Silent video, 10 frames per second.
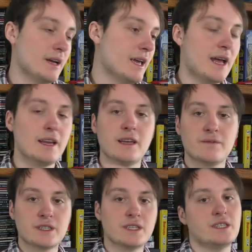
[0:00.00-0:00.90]
Again,
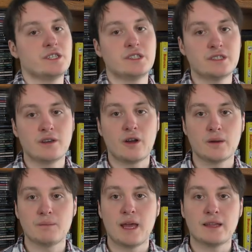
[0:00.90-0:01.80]
if the conditions
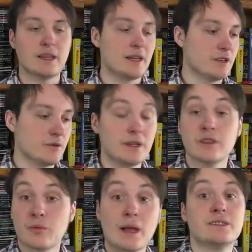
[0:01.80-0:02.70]
are met, like you're in
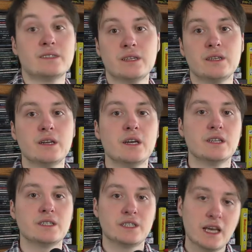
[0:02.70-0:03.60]
the right city
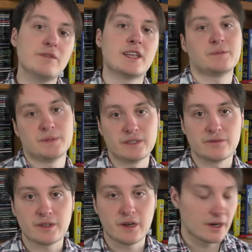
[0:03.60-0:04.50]
to give that
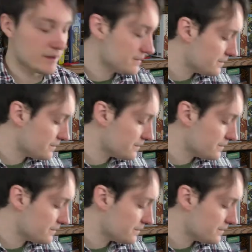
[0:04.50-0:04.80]
specific card.